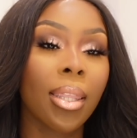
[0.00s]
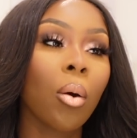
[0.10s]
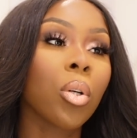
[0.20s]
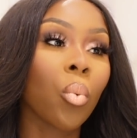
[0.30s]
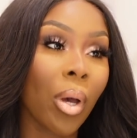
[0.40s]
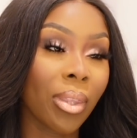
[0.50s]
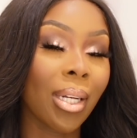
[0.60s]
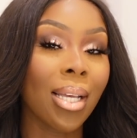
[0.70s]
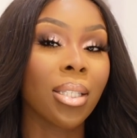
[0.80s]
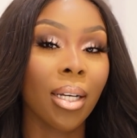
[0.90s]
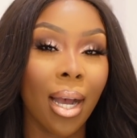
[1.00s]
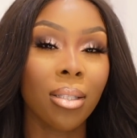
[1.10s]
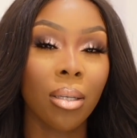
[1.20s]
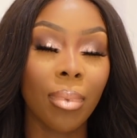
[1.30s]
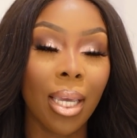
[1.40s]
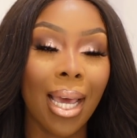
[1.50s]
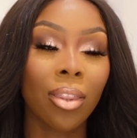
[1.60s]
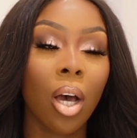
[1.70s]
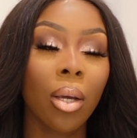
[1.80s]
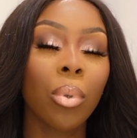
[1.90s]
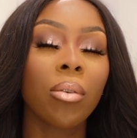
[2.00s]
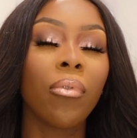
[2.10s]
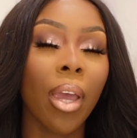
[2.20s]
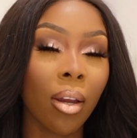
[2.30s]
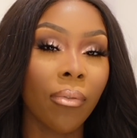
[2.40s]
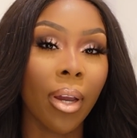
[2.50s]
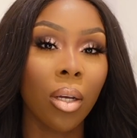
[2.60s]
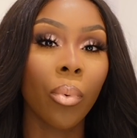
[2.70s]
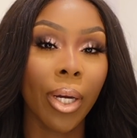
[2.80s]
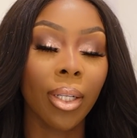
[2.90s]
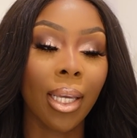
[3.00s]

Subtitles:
there was one thing that stuck out to me, and I thought it was very, very weird.